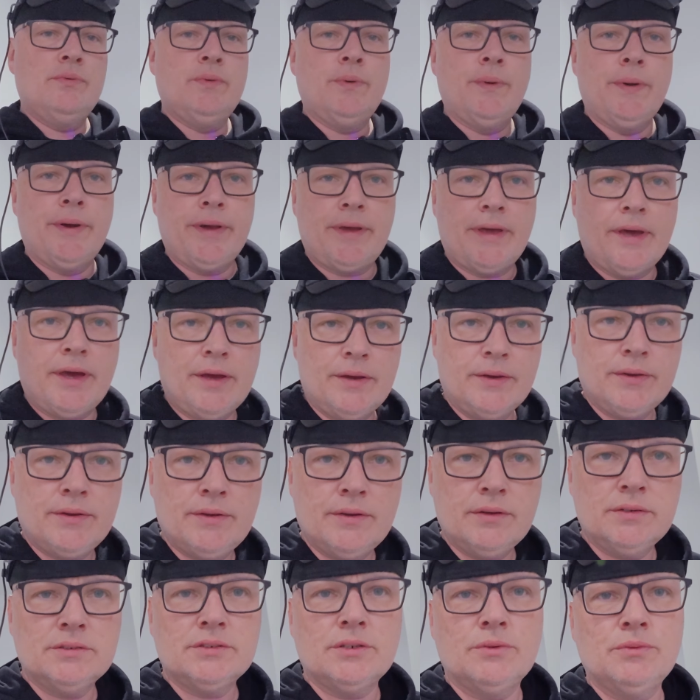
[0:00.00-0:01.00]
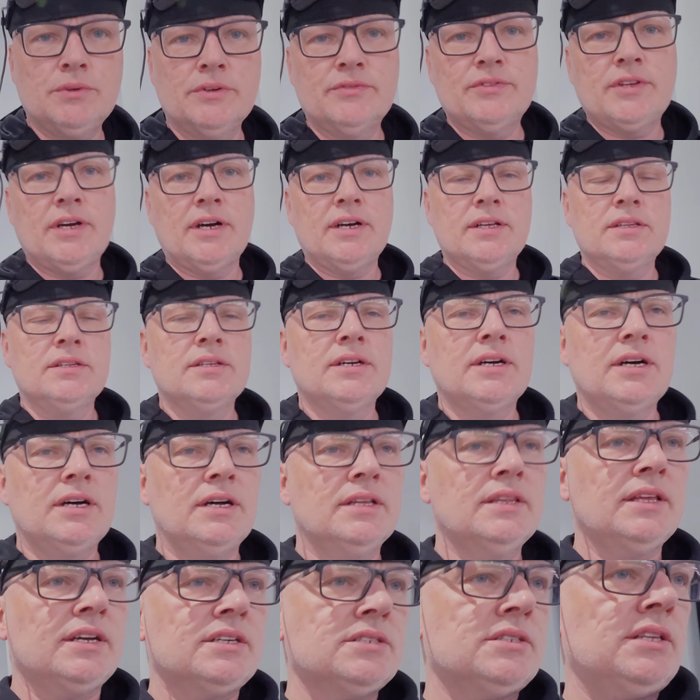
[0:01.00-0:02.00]
Okay, so we've done
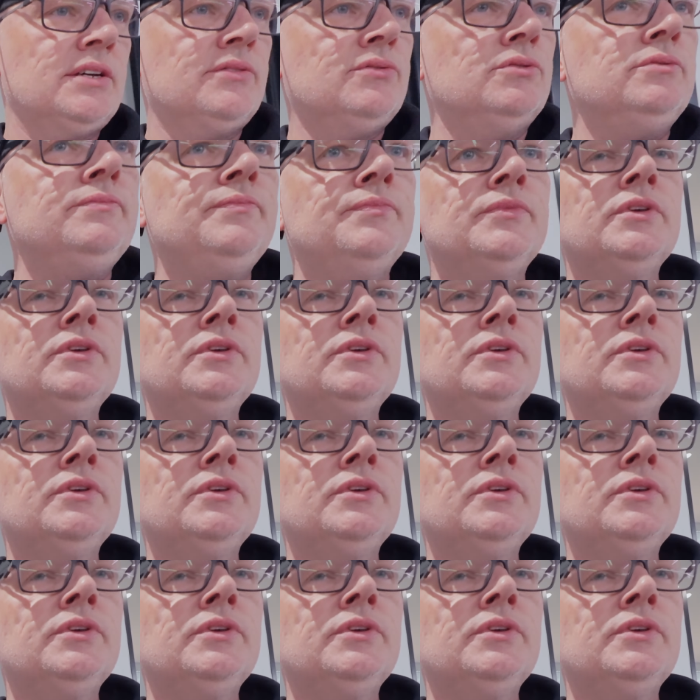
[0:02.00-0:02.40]
next level.